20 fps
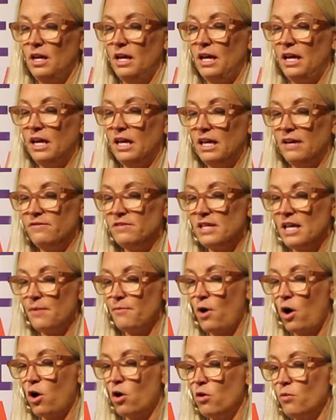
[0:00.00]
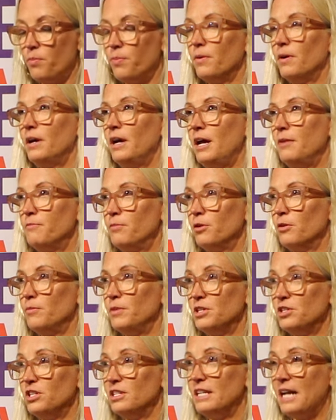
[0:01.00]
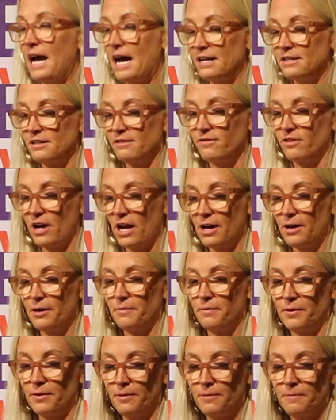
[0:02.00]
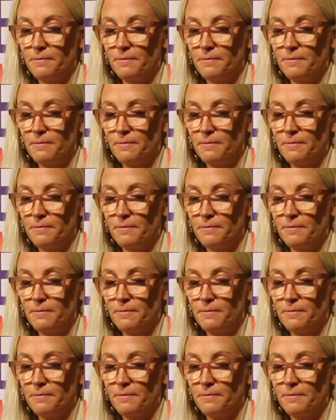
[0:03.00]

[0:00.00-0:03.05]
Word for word: It gives them hope and permission to ask for help.